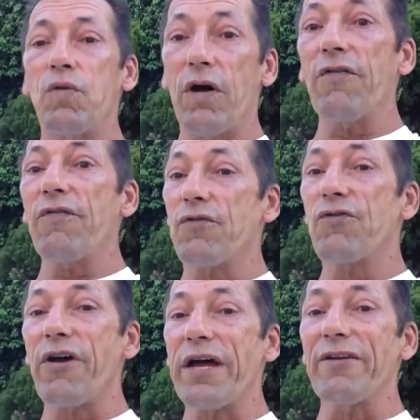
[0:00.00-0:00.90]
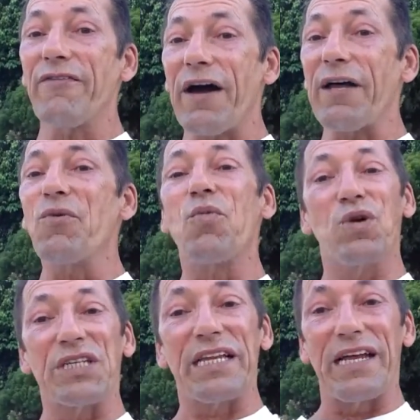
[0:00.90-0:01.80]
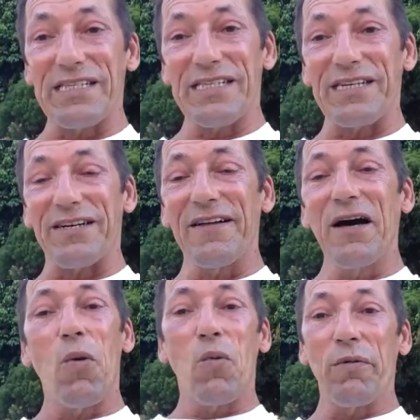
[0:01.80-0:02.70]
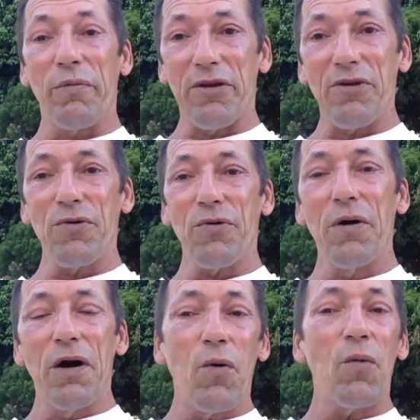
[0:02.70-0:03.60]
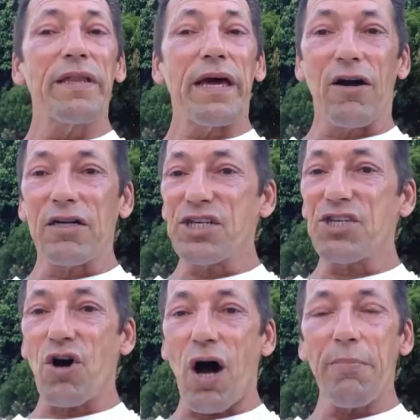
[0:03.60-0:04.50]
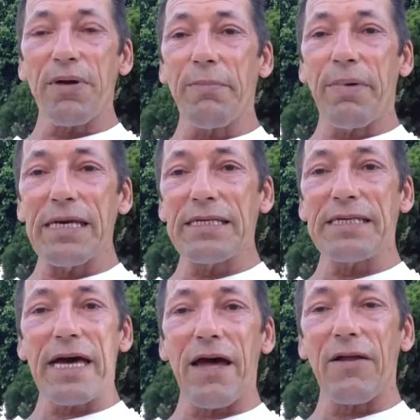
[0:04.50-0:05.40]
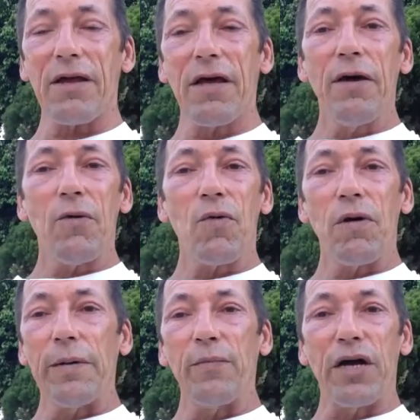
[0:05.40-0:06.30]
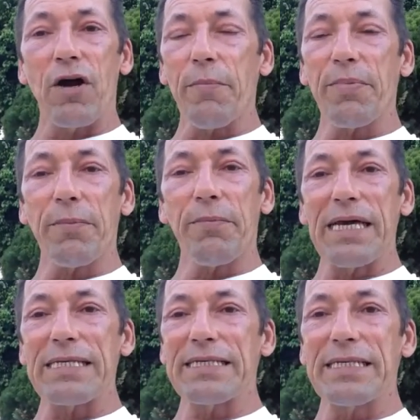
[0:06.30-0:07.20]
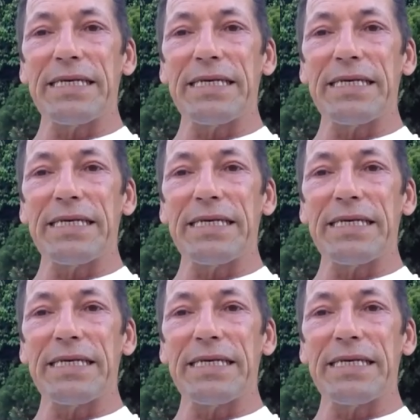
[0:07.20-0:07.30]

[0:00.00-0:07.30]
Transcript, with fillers: we're trained to find what does sell. When we do, we think just copy and paste that. We copy and paste